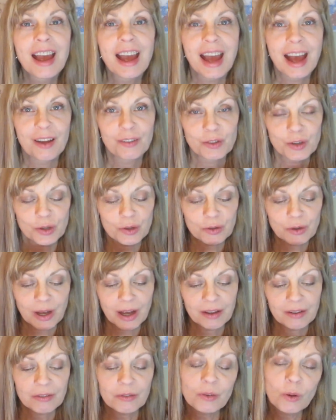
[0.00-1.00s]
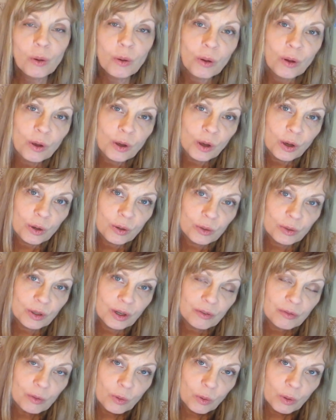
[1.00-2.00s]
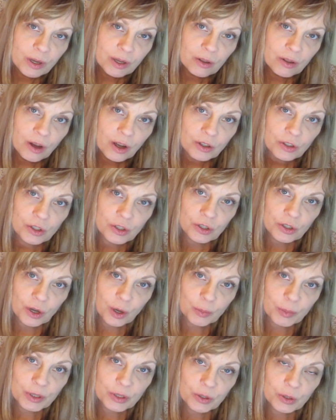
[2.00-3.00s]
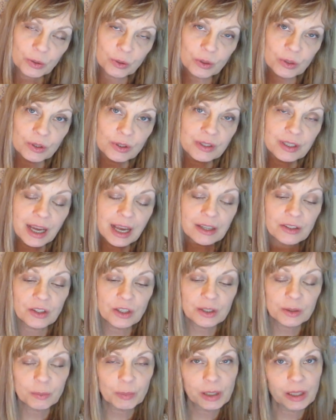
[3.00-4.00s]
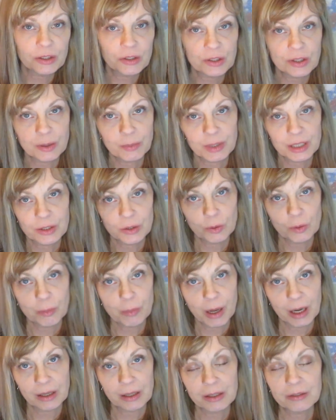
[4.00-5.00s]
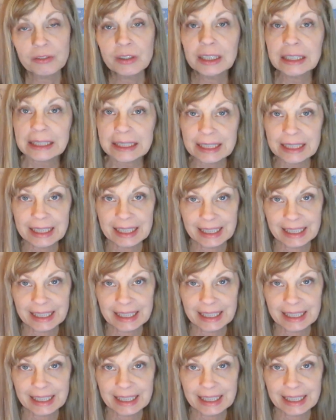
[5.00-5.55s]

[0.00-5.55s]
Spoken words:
after you have a coat of oil on your sharpened tools and just plunge them into a bucket of clean